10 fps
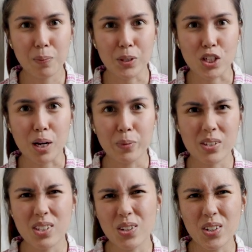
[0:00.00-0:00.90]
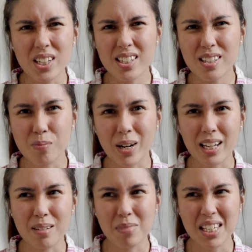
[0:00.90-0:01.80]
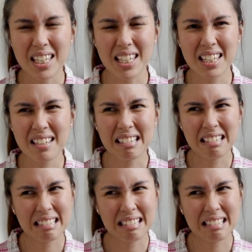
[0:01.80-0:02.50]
pajama series by me.